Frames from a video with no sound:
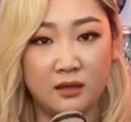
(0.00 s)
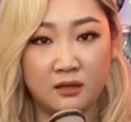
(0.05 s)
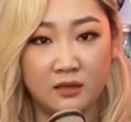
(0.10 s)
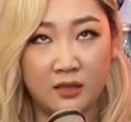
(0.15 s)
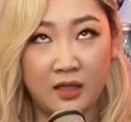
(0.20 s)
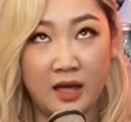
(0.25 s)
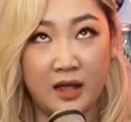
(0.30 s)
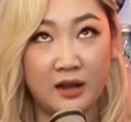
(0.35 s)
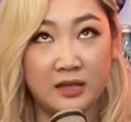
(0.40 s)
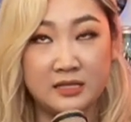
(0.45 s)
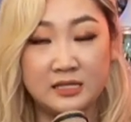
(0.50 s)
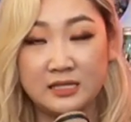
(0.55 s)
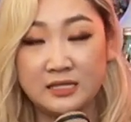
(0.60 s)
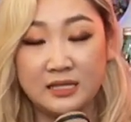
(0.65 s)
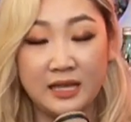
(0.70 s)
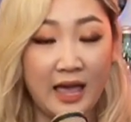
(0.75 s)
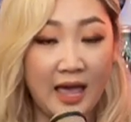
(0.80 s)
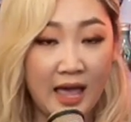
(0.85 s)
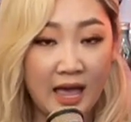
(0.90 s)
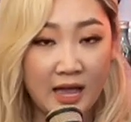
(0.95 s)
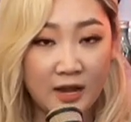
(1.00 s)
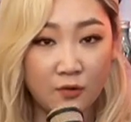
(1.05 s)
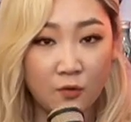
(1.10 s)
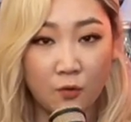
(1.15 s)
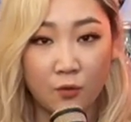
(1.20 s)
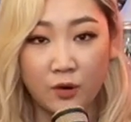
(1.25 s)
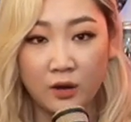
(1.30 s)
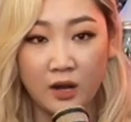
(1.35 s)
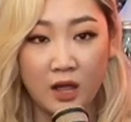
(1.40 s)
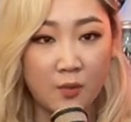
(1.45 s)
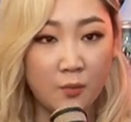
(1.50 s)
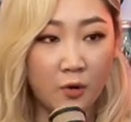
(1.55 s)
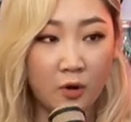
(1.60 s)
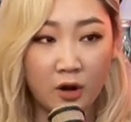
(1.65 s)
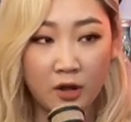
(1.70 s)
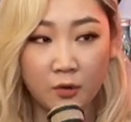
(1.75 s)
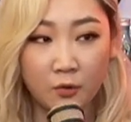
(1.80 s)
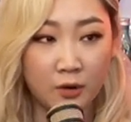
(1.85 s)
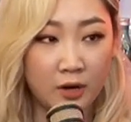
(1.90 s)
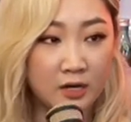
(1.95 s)
that a scan or an
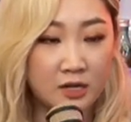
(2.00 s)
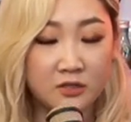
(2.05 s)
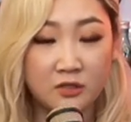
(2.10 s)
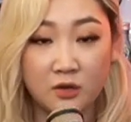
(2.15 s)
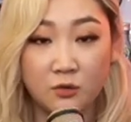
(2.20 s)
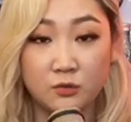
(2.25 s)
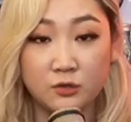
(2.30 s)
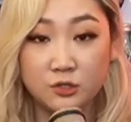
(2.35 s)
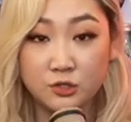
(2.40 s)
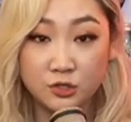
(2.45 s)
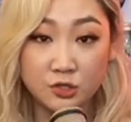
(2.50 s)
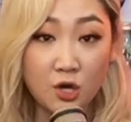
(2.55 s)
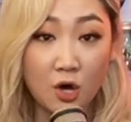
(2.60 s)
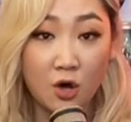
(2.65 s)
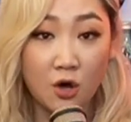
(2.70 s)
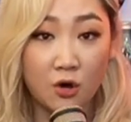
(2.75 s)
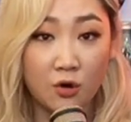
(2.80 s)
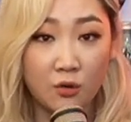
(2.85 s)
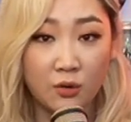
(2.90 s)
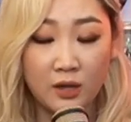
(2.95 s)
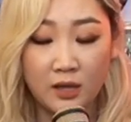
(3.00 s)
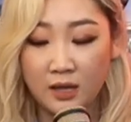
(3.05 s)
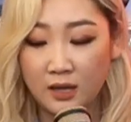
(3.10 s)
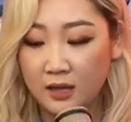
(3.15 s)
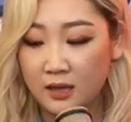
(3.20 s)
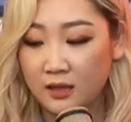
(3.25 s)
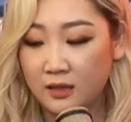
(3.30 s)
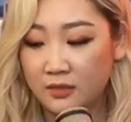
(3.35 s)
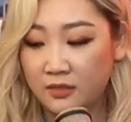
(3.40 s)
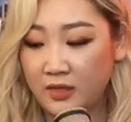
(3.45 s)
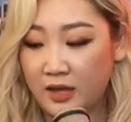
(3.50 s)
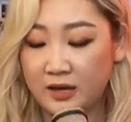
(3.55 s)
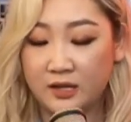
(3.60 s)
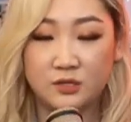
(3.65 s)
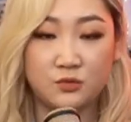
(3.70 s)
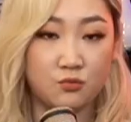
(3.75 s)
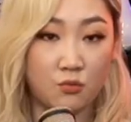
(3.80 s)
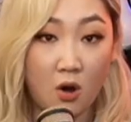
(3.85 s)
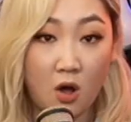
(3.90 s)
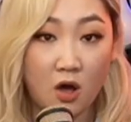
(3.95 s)
MRI or anything will show that
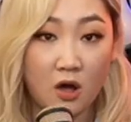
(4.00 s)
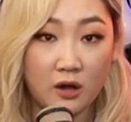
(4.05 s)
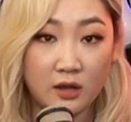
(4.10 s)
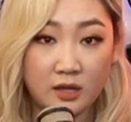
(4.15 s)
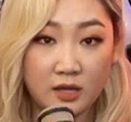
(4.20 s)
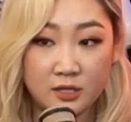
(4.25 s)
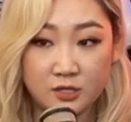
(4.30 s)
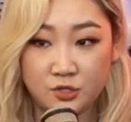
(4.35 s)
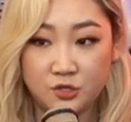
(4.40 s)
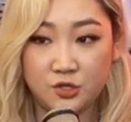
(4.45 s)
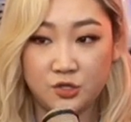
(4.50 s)
is wrong. It's